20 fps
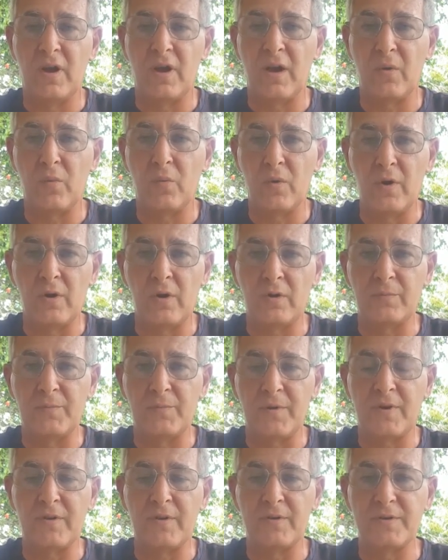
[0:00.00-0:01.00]
world,
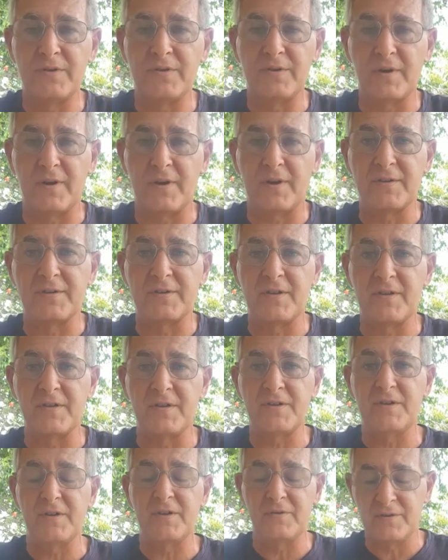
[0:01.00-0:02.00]
because, like I said,
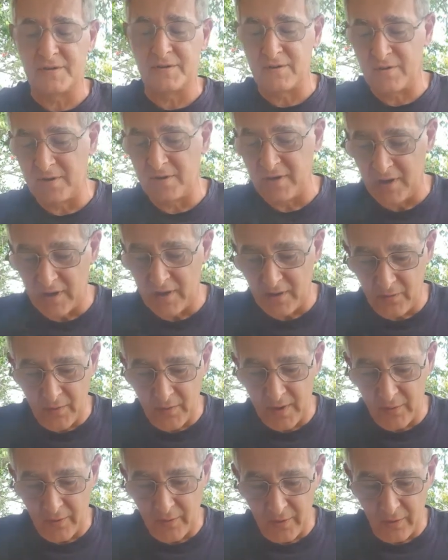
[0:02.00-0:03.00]
this year is a year
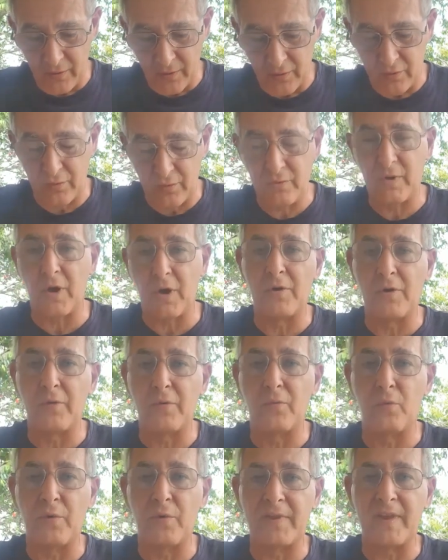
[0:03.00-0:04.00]
where we're all
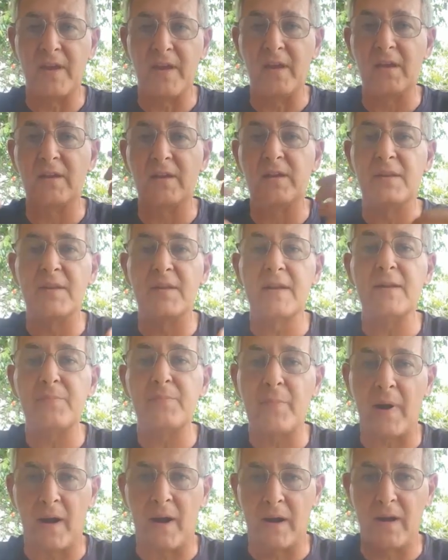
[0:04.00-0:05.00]
going within
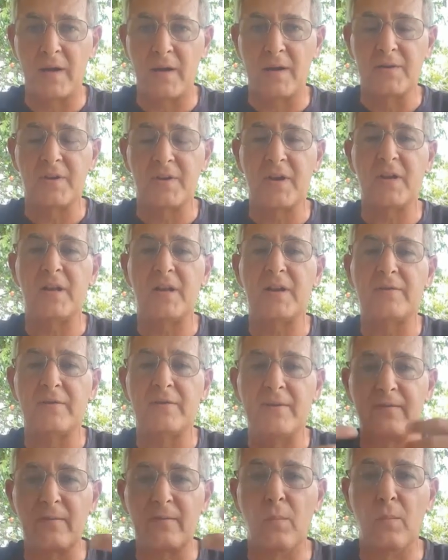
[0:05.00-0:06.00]
deeper to clear
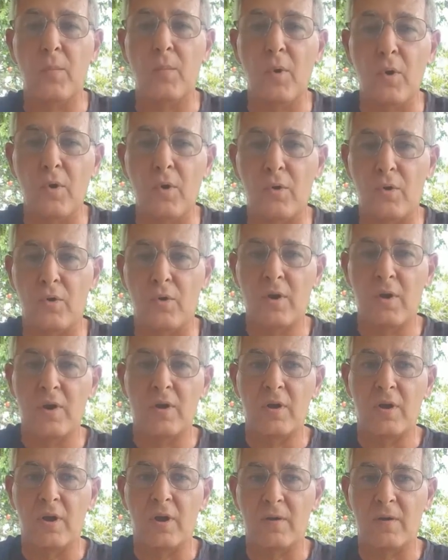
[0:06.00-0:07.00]
even more
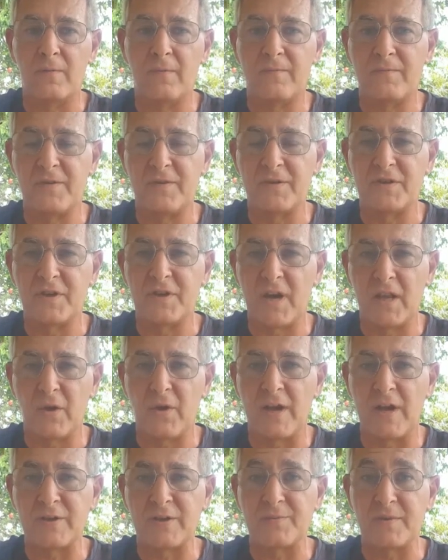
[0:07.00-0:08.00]
of the shadow
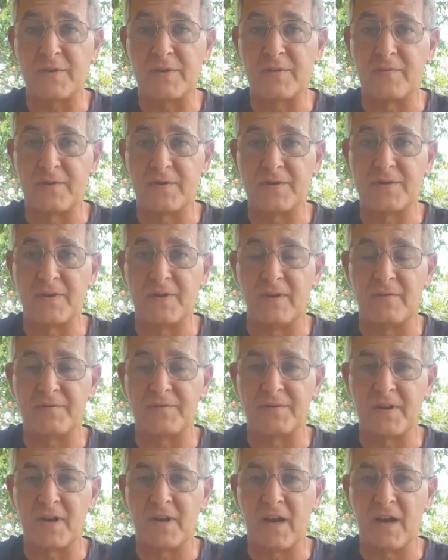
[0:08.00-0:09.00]
aspects of
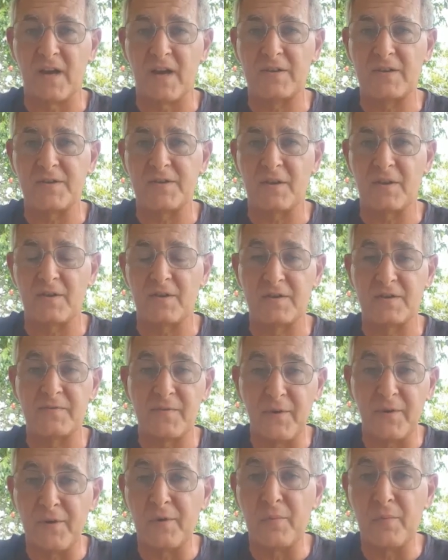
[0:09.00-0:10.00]
ourselves, okay? So it's
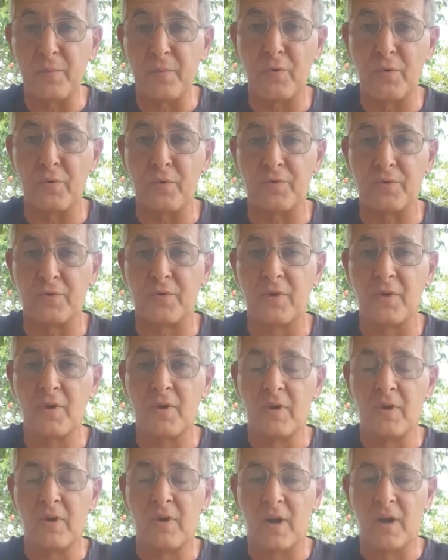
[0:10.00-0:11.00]
very important.
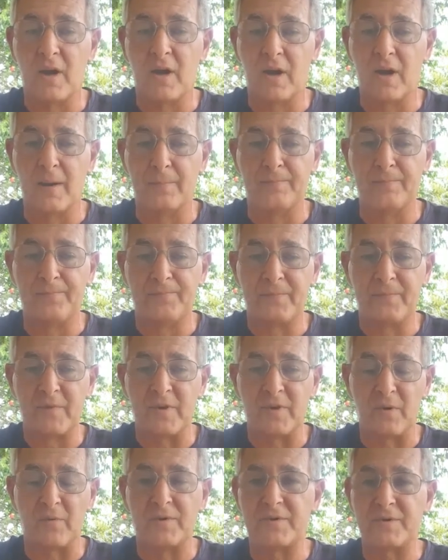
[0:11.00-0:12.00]

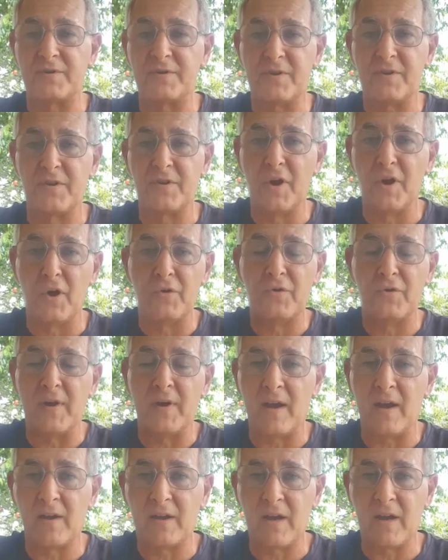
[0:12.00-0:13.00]
So I want you to know
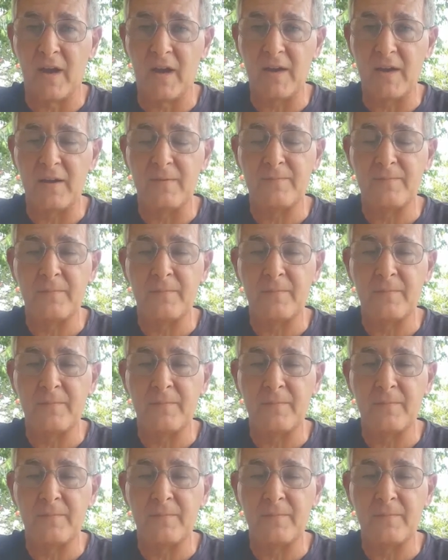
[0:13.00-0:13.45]
that, okay?